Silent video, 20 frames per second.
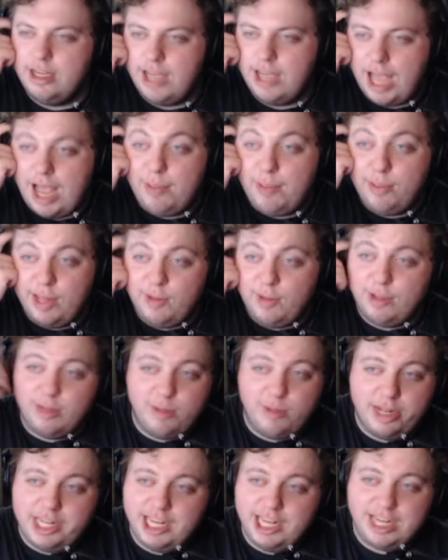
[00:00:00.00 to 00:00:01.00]
I play with him
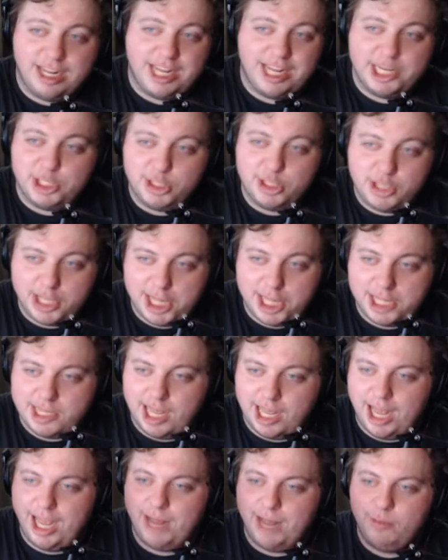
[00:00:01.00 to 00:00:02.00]
on League of Legends all the
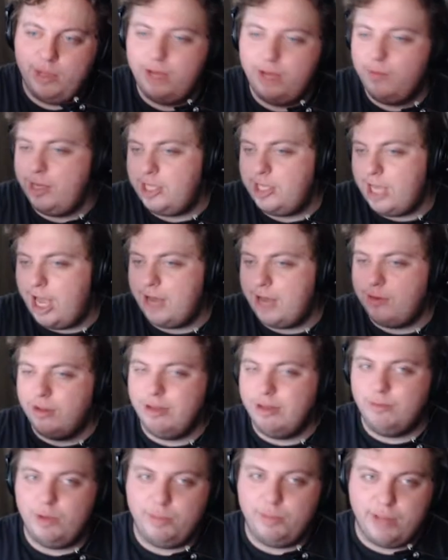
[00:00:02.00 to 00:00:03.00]
time. We talk with
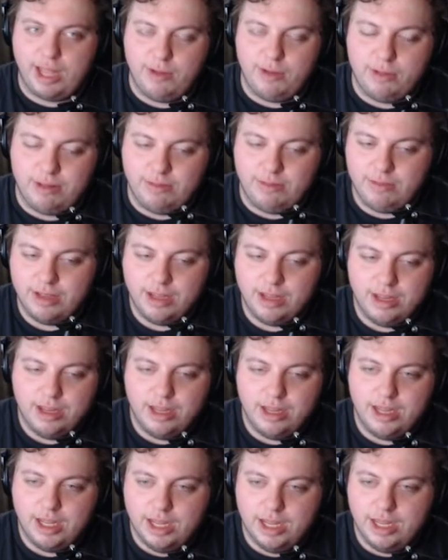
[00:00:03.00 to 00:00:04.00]
him. We play with him.
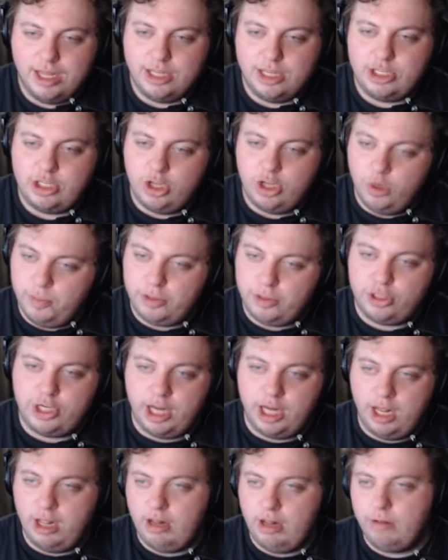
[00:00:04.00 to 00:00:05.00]
Super
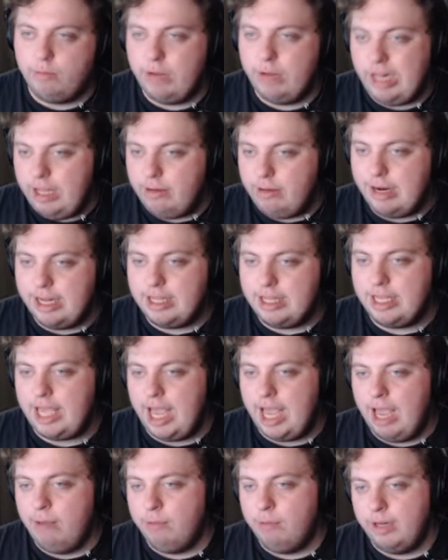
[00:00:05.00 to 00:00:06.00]
chill. Really great at the
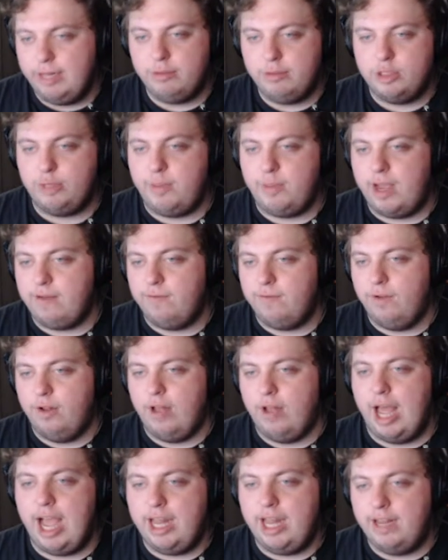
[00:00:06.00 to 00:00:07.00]
game. Really
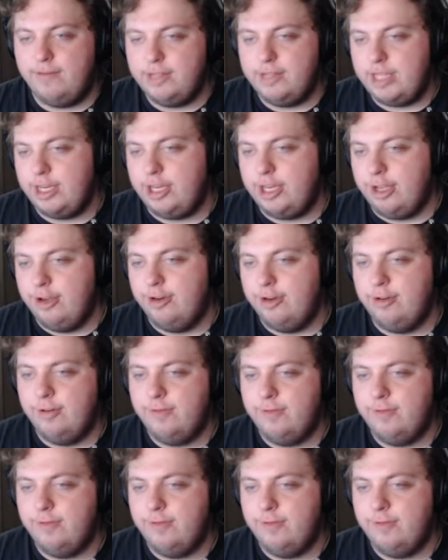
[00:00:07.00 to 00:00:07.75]
respectful. I love what they do.